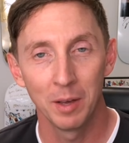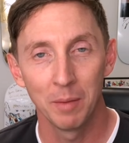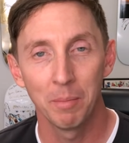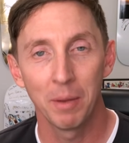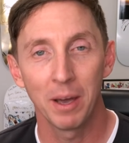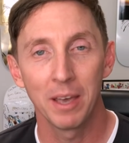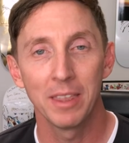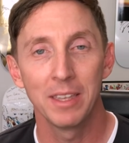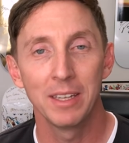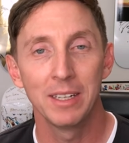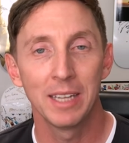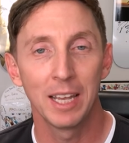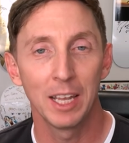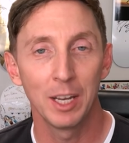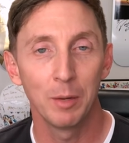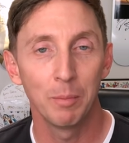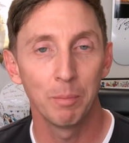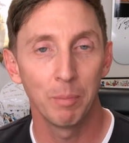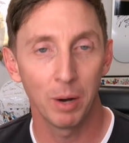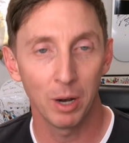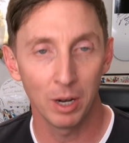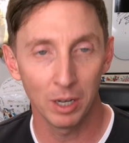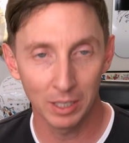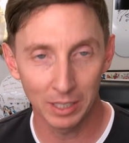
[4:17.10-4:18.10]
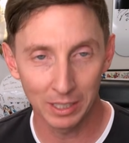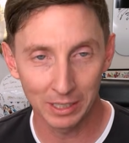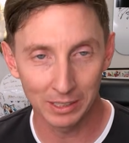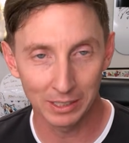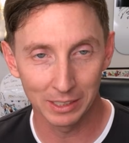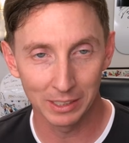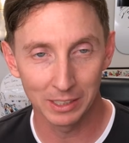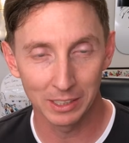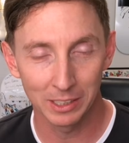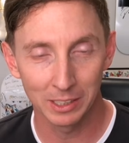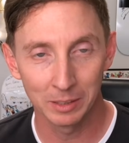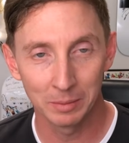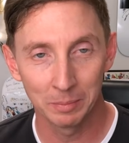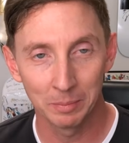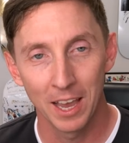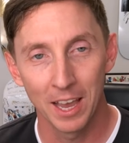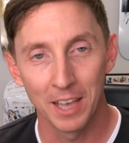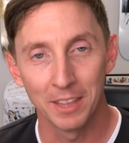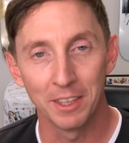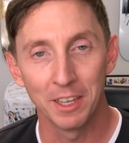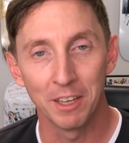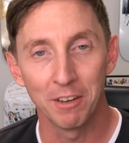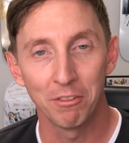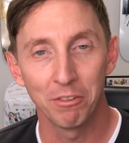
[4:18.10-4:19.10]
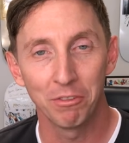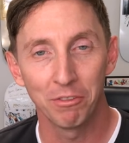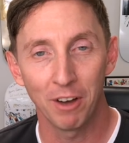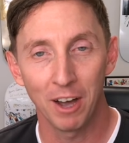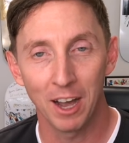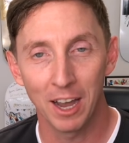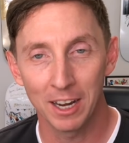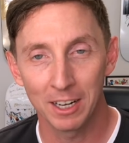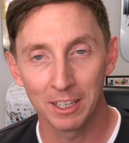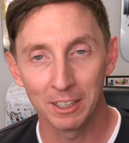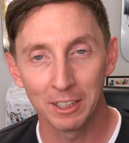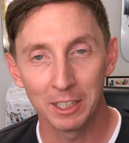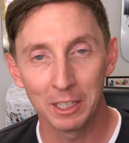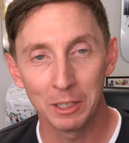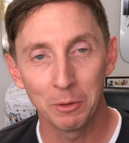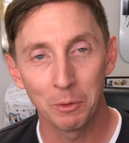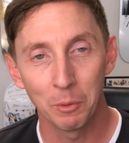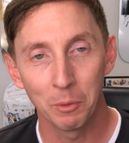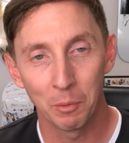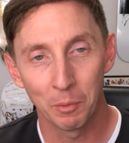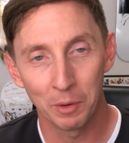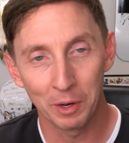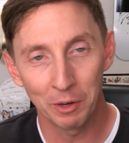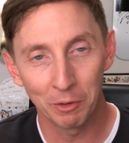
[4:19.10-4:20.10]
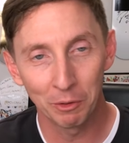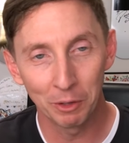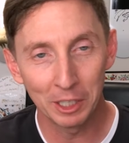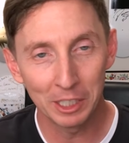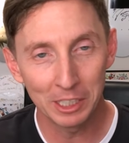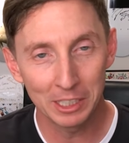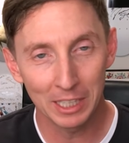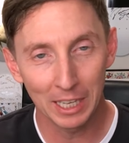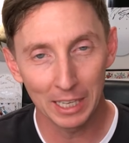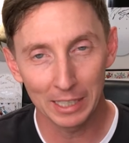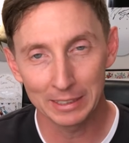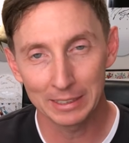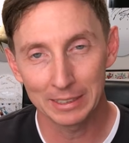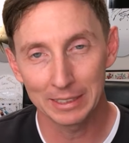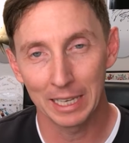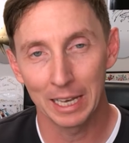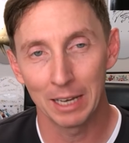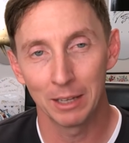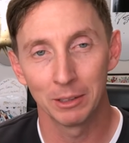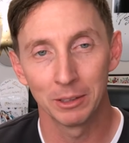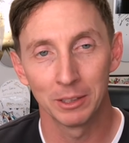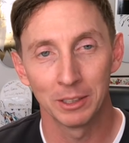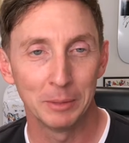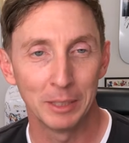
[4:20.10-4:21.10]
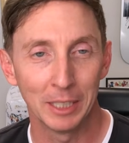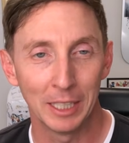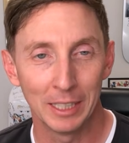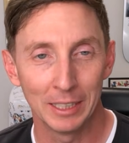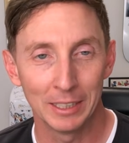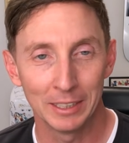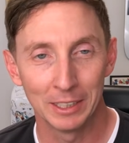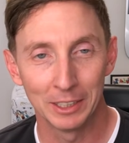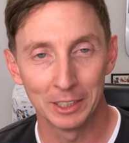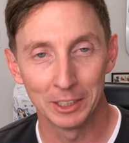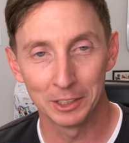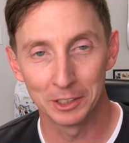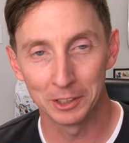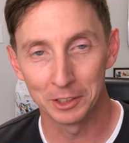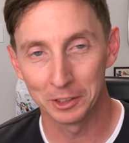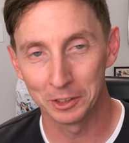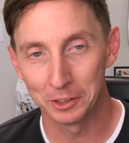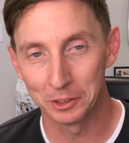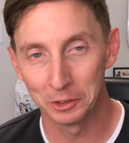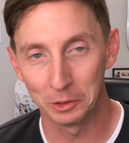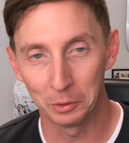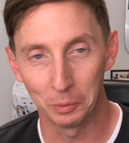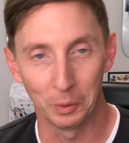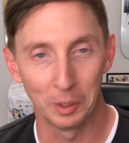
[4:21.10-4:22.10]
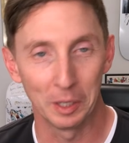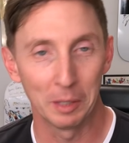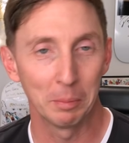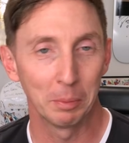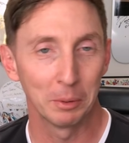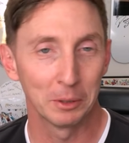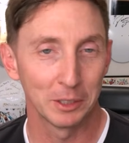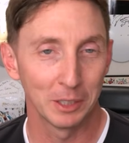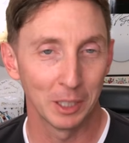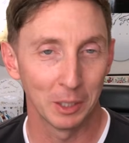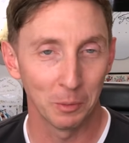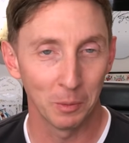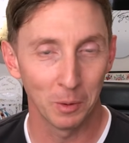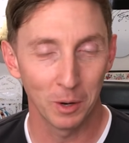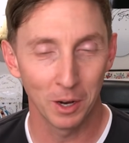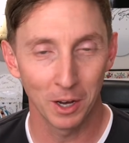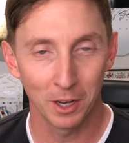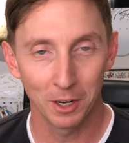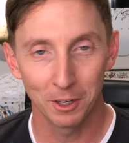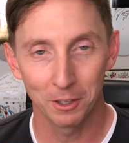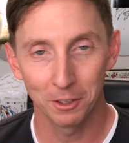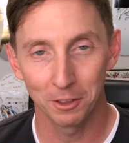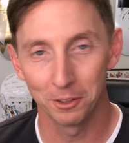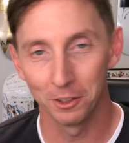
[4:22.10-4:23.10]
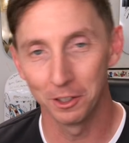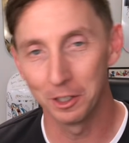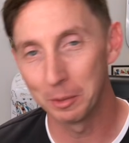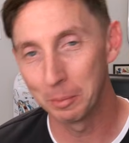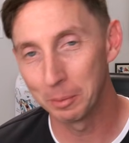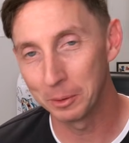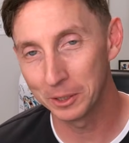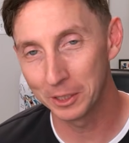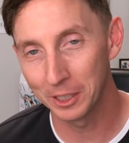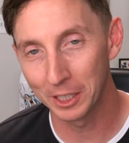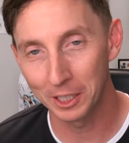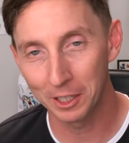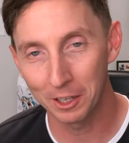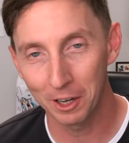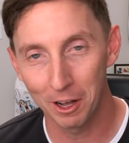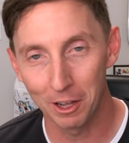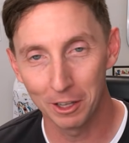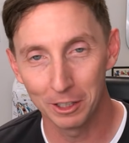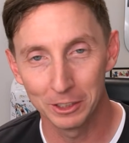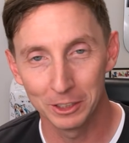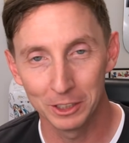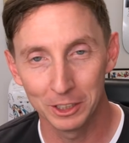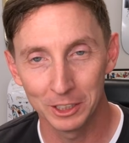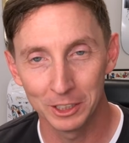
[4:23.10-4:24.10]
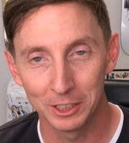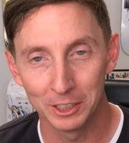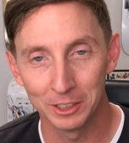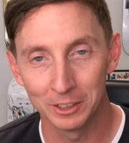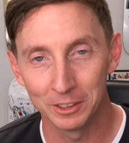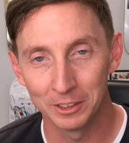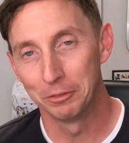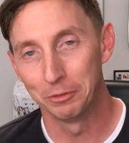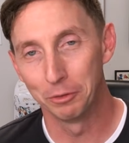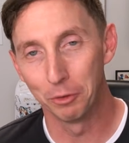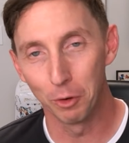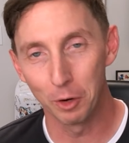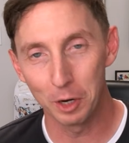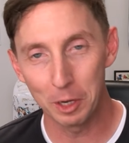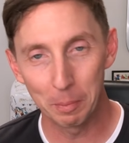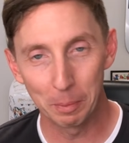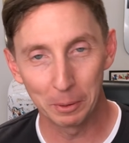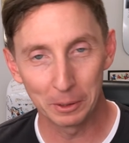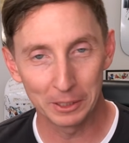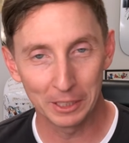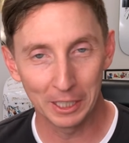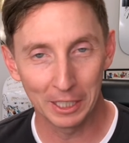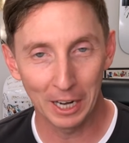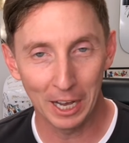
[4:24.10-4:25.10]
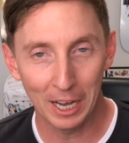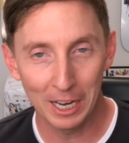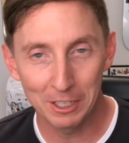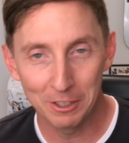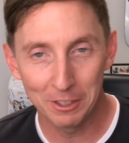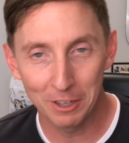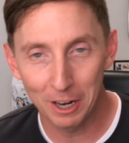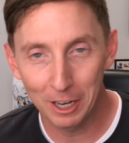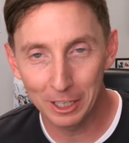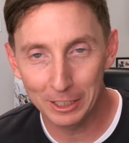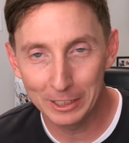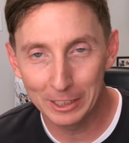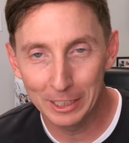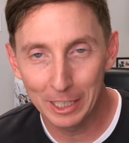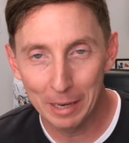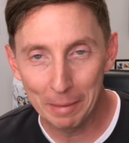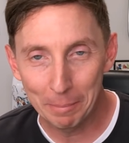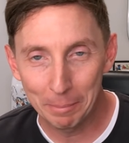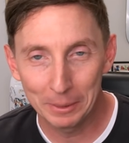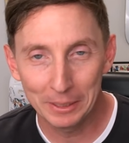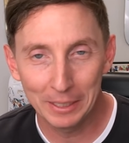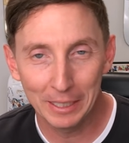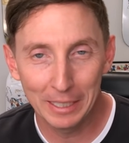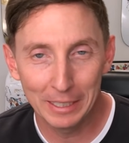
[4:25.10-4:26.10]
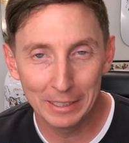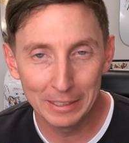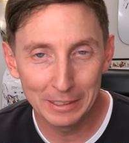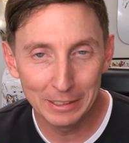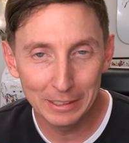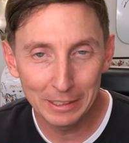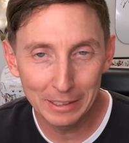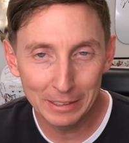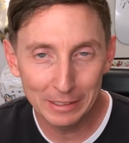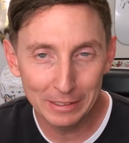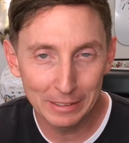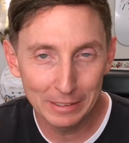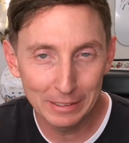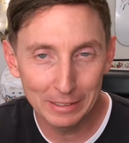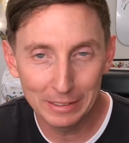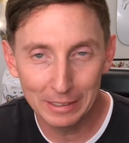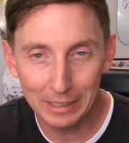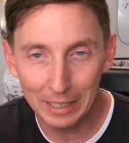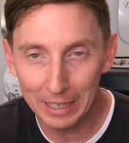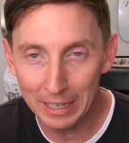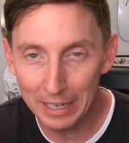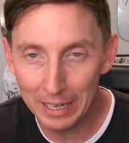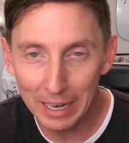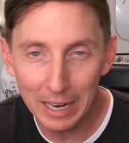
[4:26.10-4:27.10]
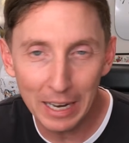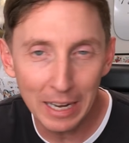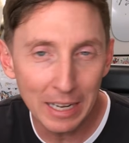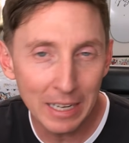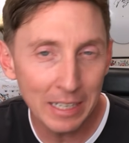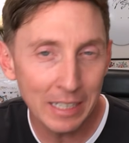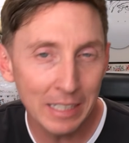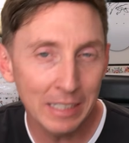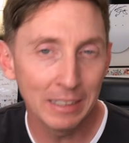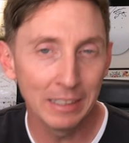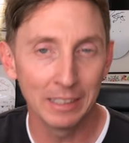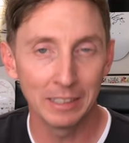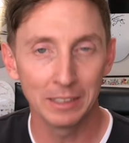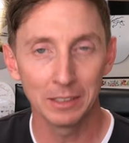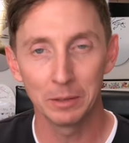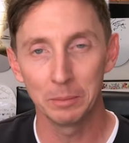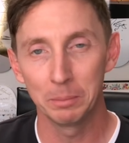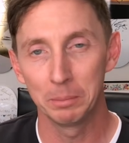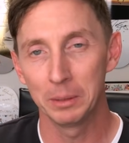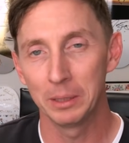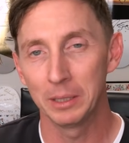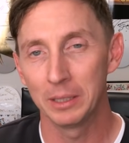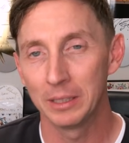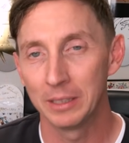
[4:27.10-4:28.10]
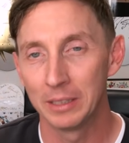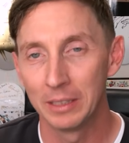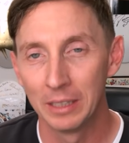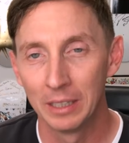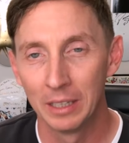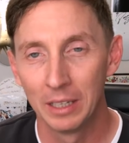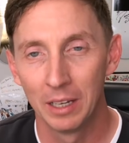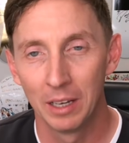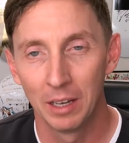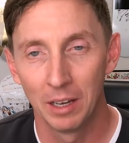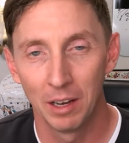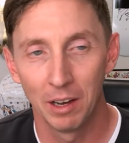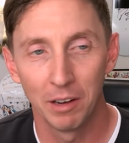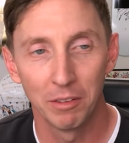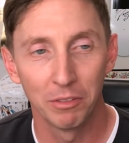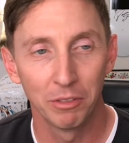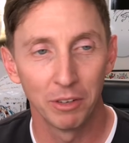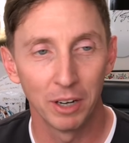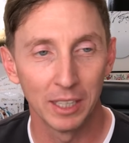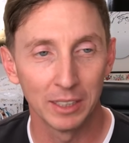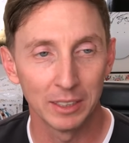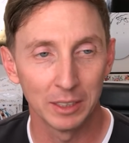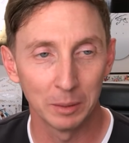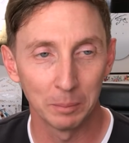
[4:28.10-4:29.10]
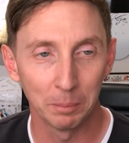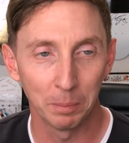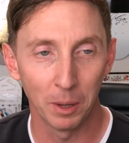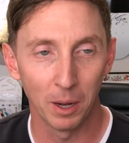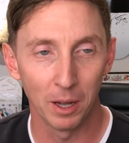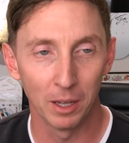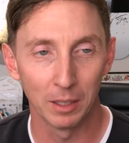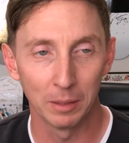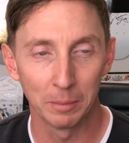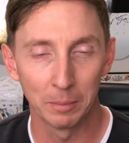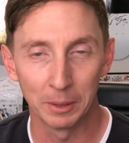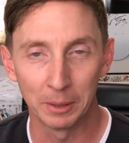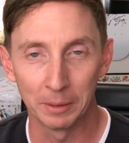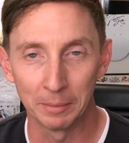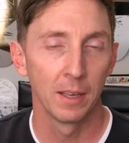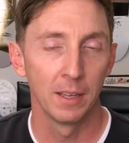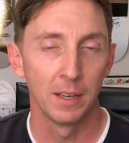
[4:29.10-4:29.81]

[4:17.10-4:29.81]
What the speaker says: by the dentin bonding system. And then finally, when we reach that sound dentin, there's 20% water, 30% collagen, and 40% hydroxyapatite, and just a tiny little bit of resin polymer.